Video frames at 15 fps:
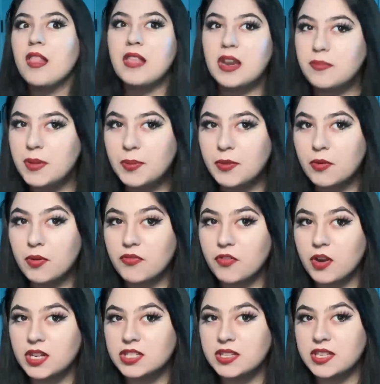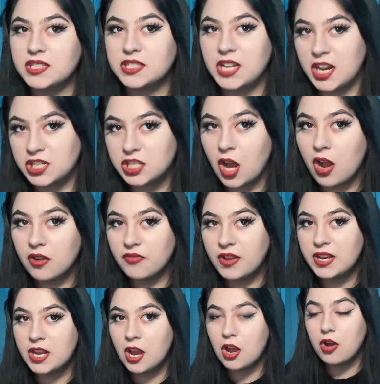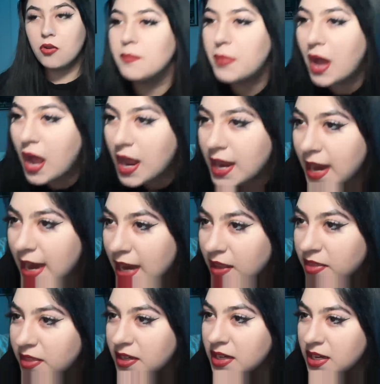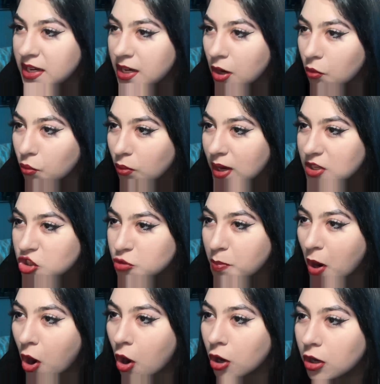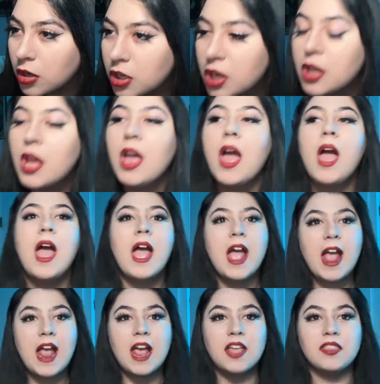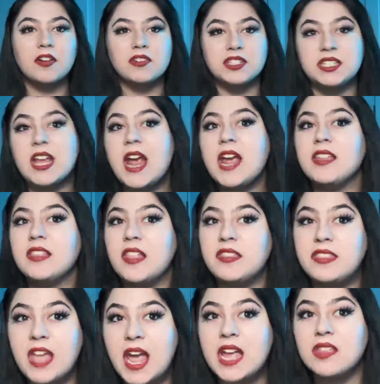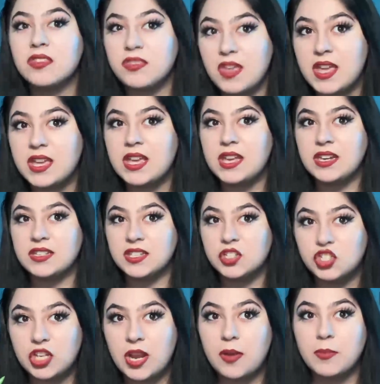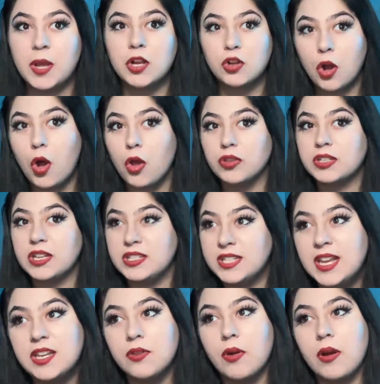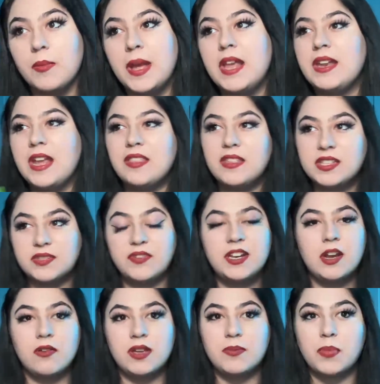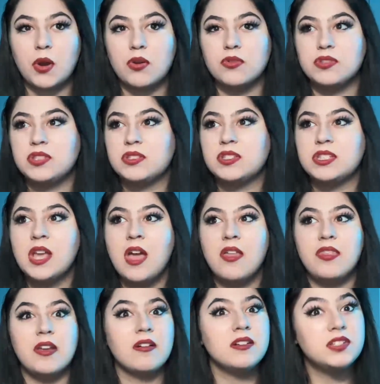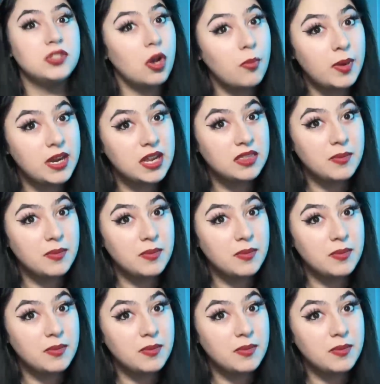lot of people are referring to this TikTok video by Anthony Rich Park, and they're saying that they think it is a gym called Continuum. And in this video he posts, there is nobody in the